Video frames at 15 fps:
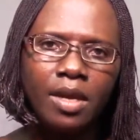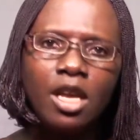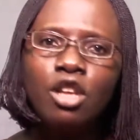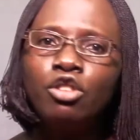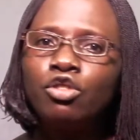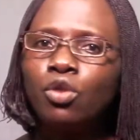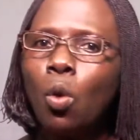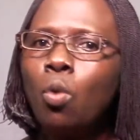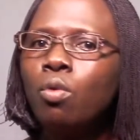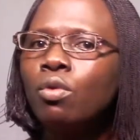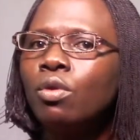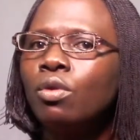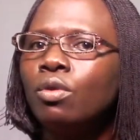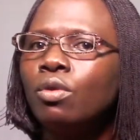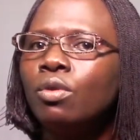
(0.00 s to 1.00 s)
So,
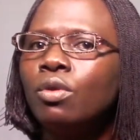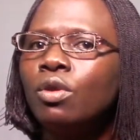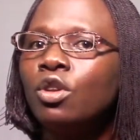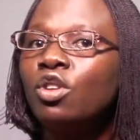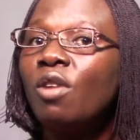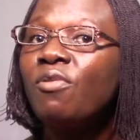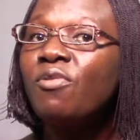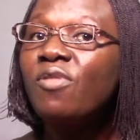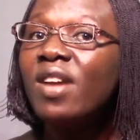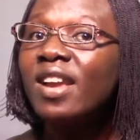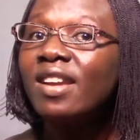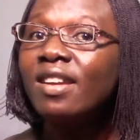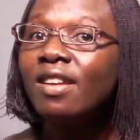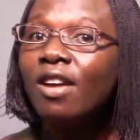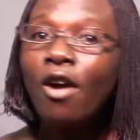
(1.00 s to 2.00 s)
your
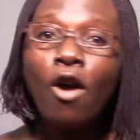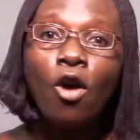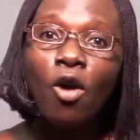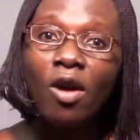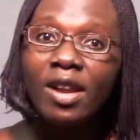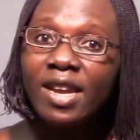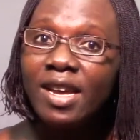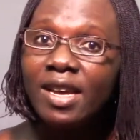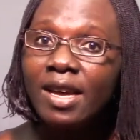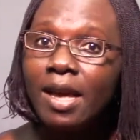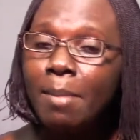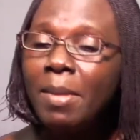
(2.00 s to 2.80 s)
friend or colleague